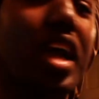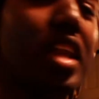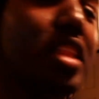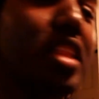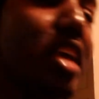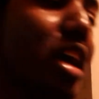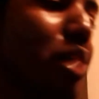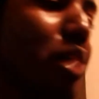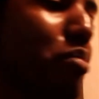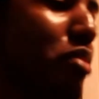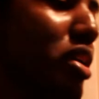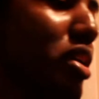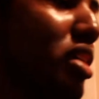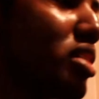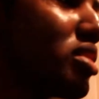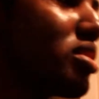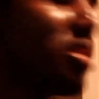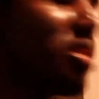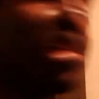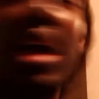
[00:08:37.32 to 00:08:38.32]
for
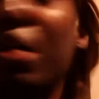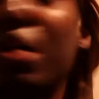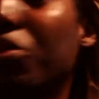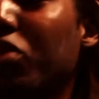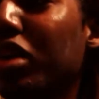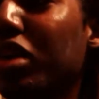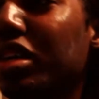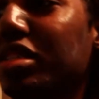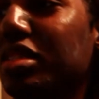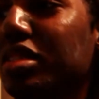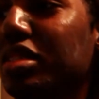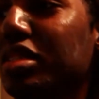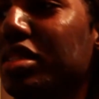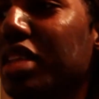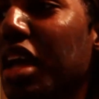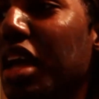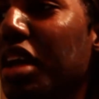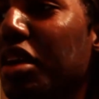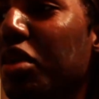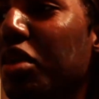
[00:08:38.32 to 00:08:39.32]
$99. That was the
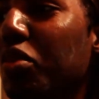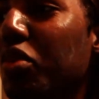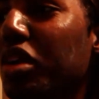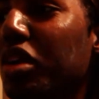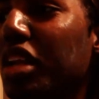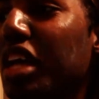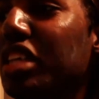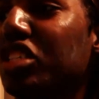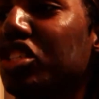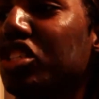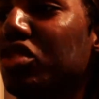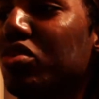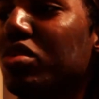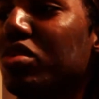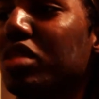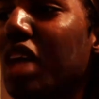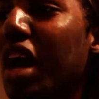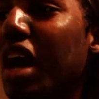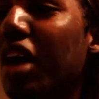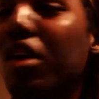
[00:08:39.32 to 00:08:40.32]
stand up one that
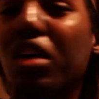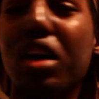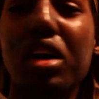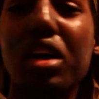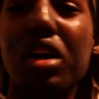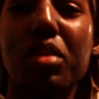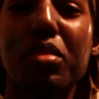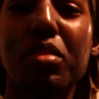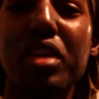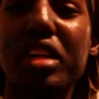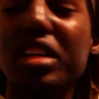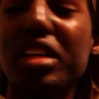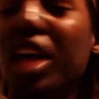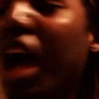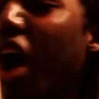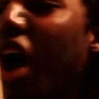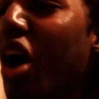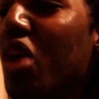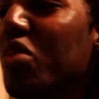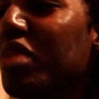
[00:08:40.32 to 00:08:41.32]
shoots out, but
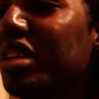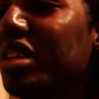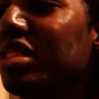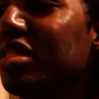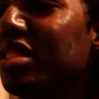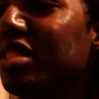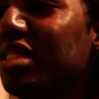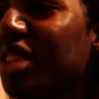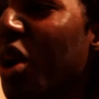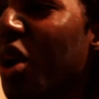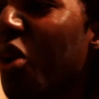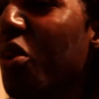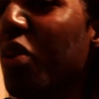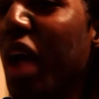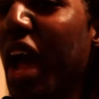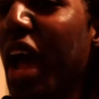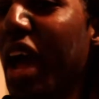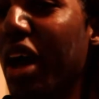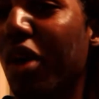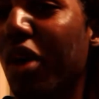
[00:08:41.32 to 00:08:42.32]
it always
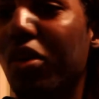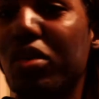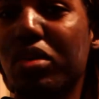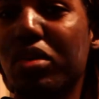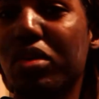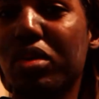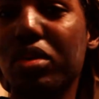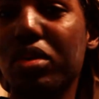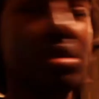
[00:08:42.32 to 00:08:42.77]
sold out.